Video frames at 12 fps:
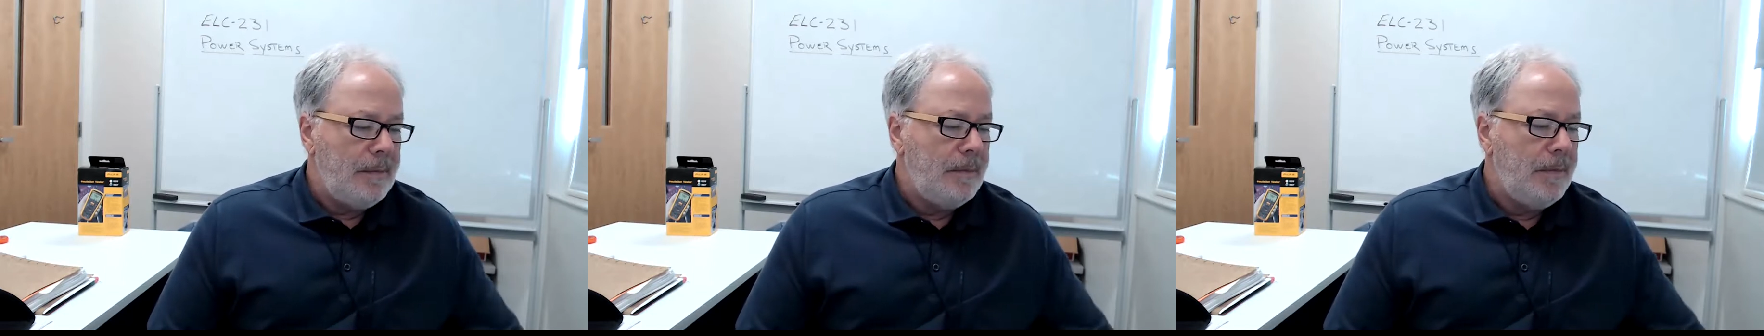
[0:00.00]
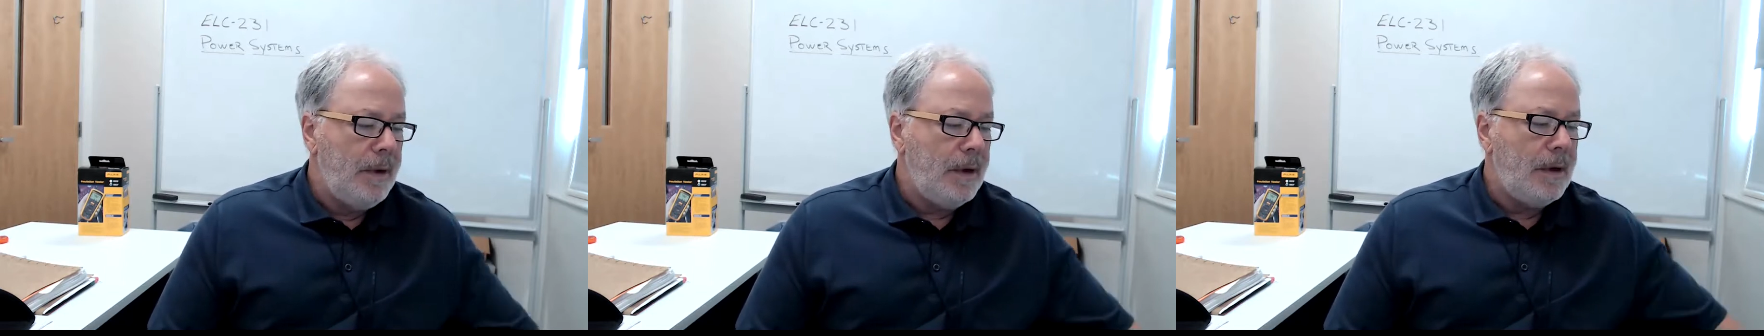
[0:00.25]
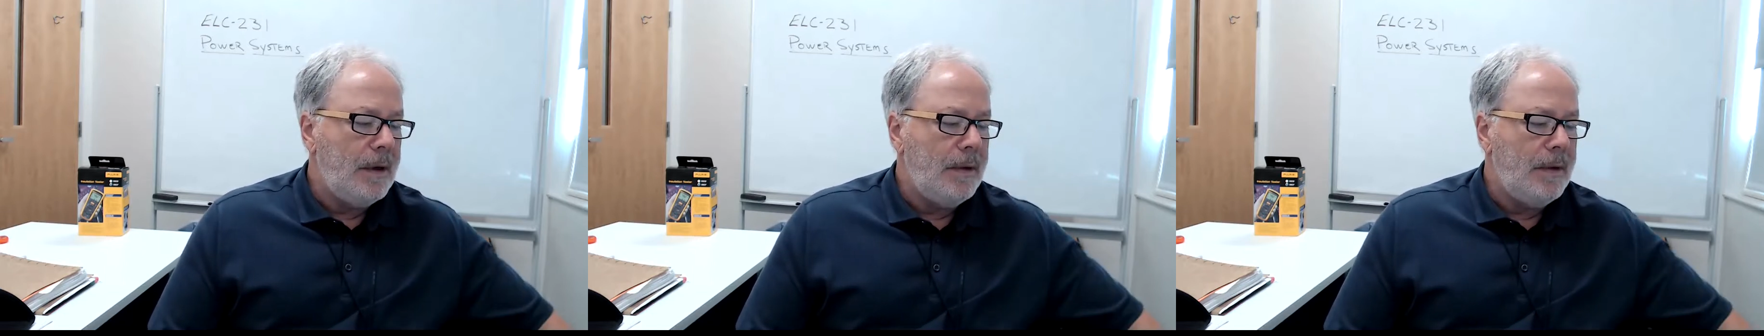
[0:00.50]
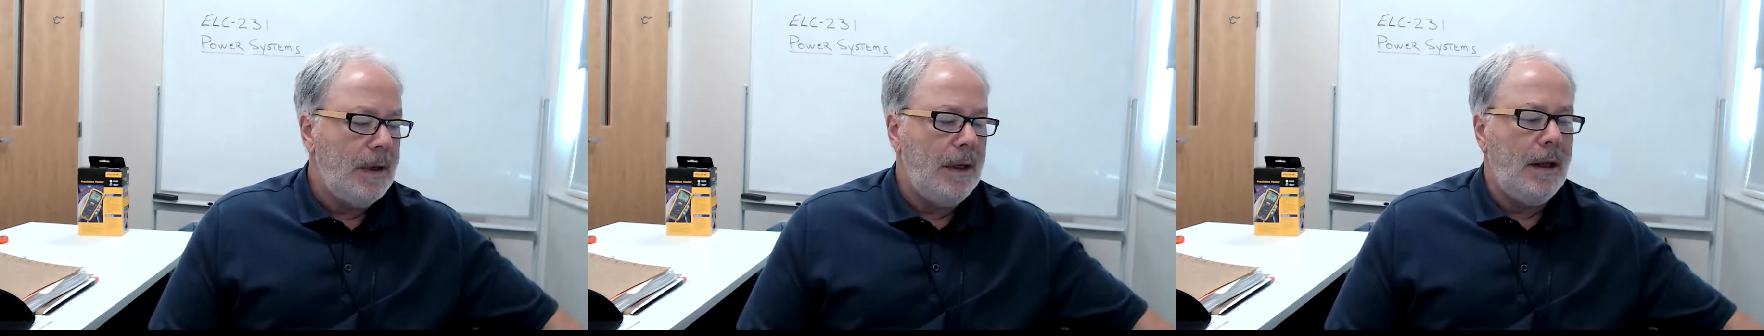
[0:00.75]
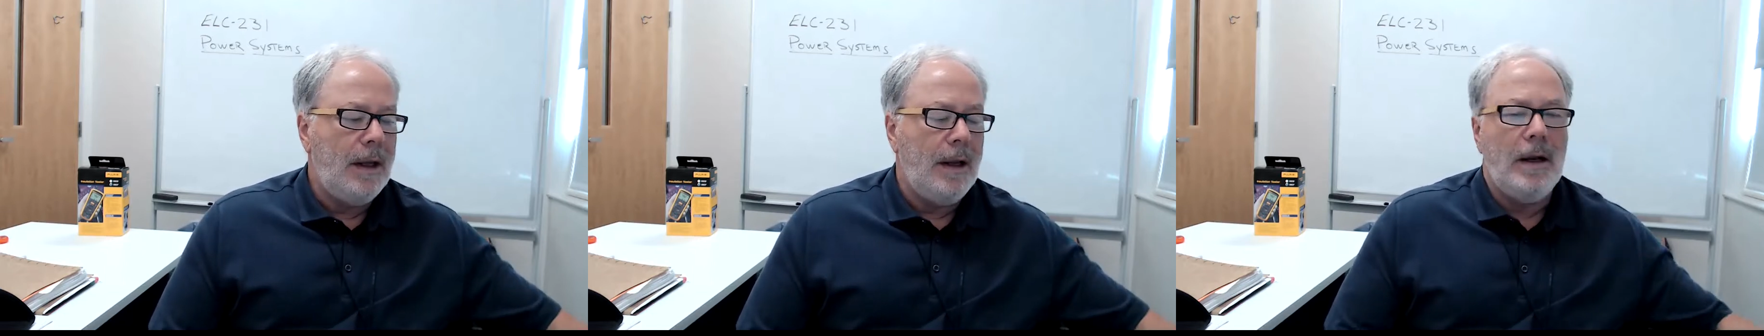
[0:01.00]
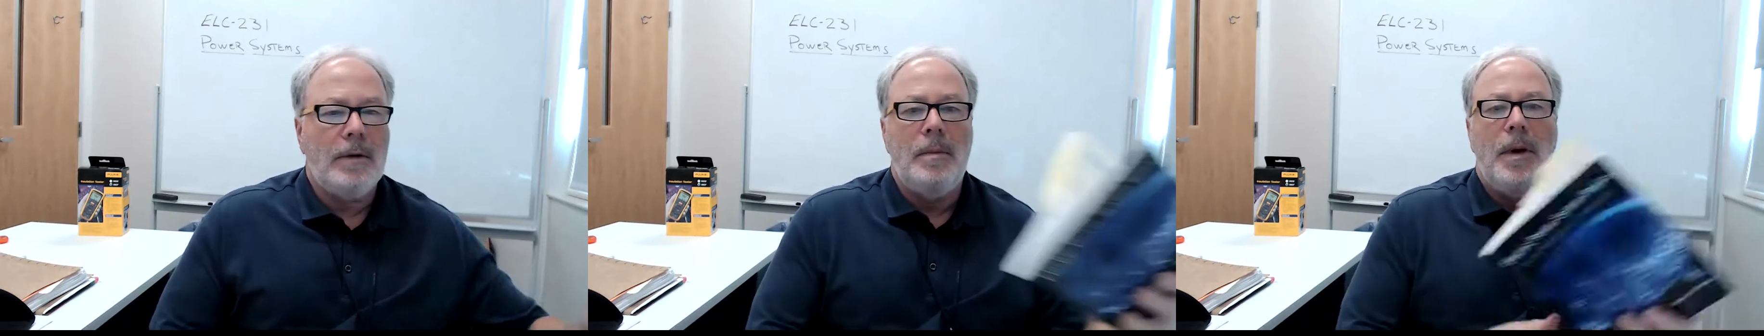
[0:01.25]
book, the
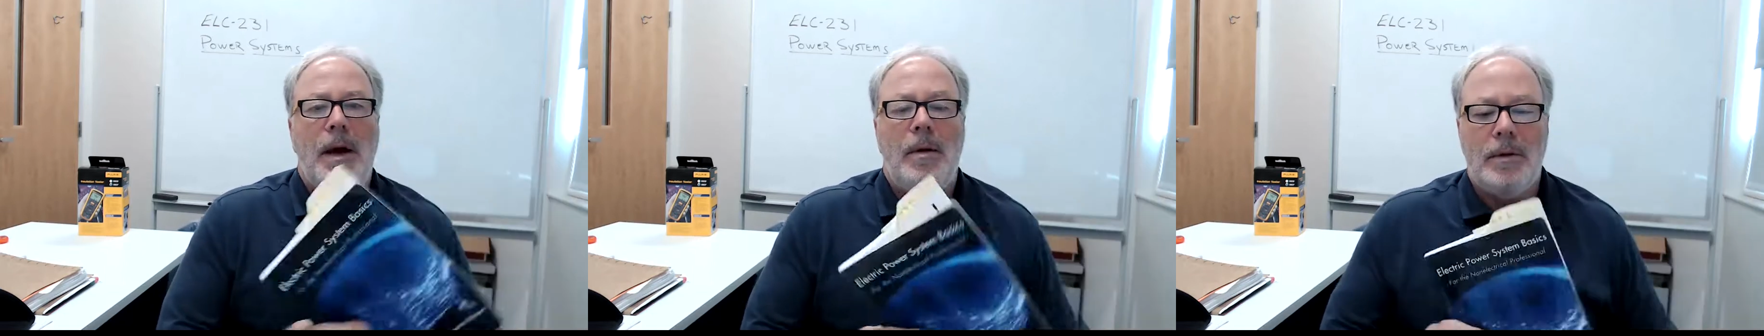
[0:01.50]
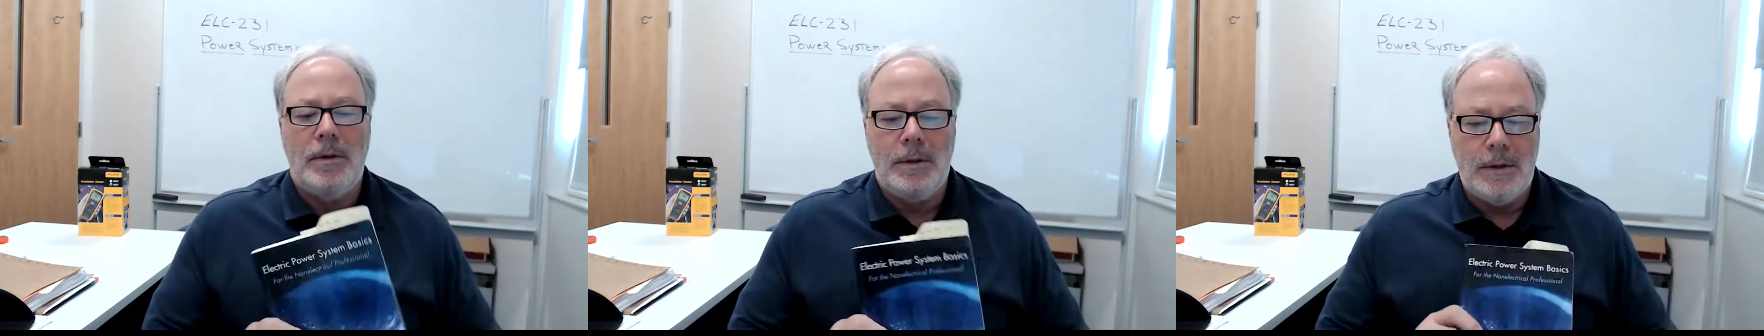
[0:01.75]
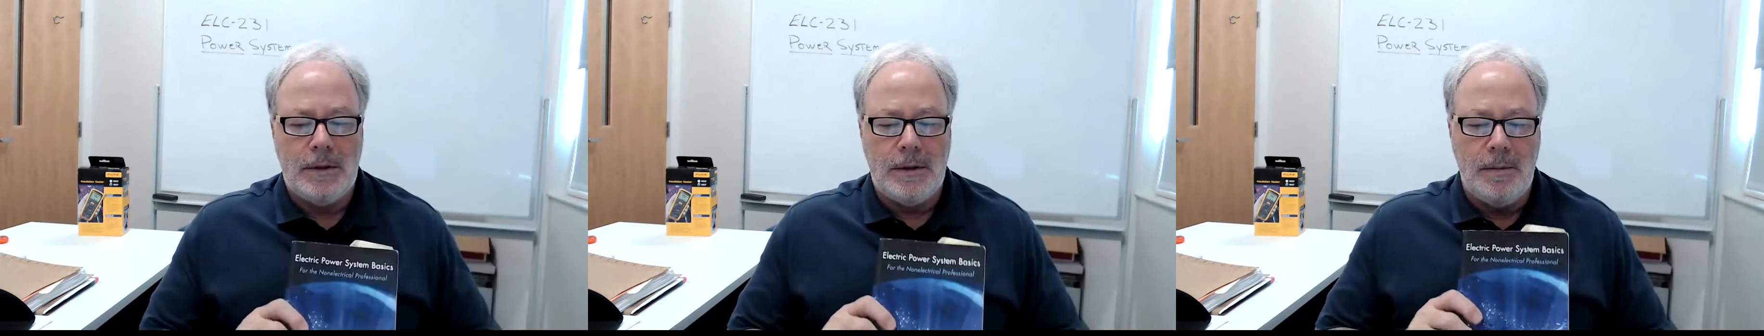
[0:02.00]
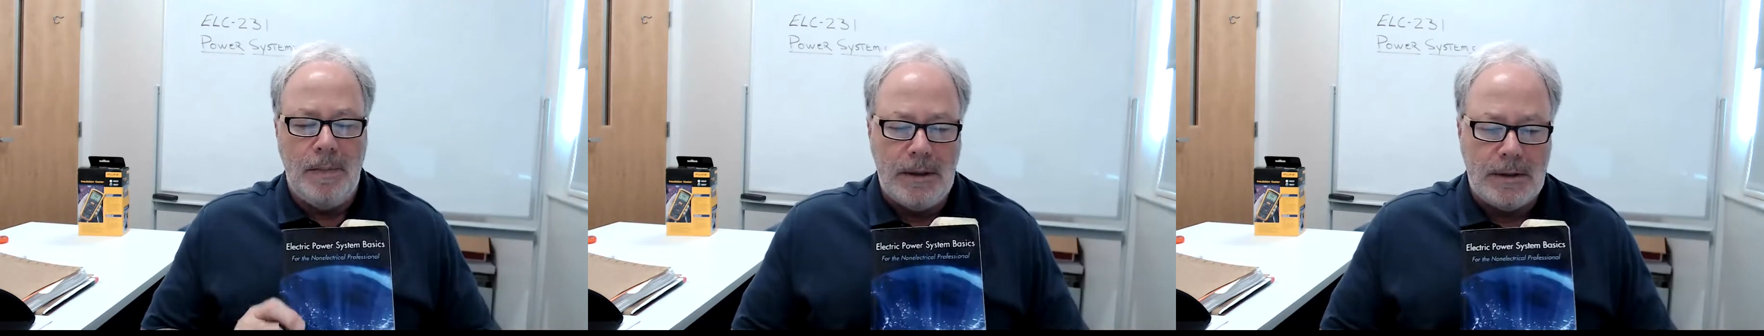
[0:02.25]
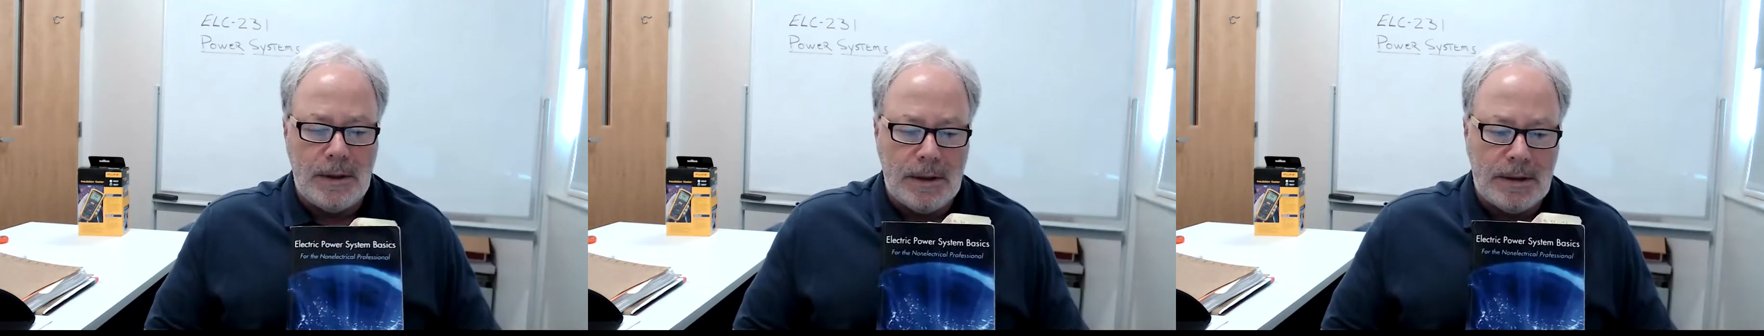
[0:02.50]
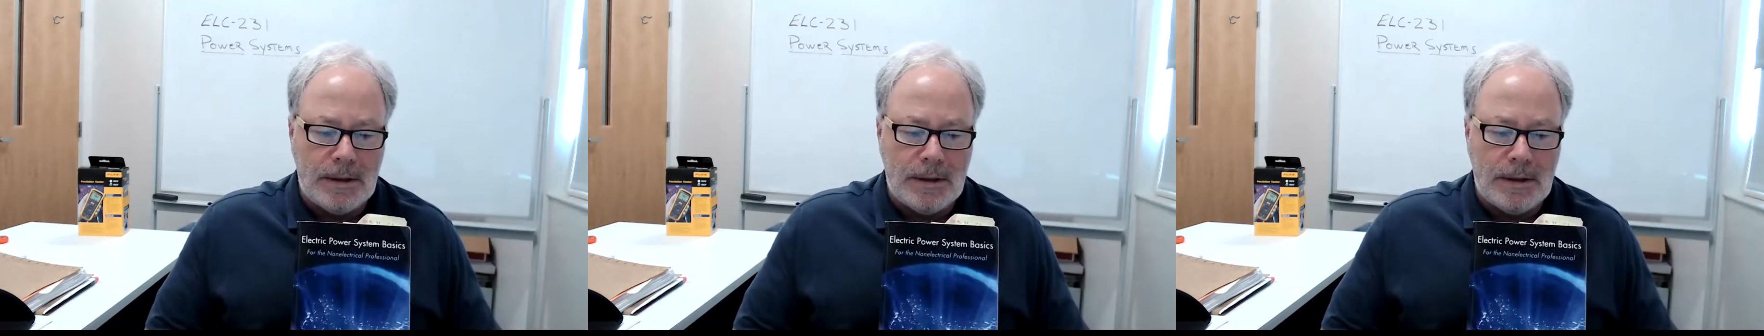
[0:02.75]
electric power system basics,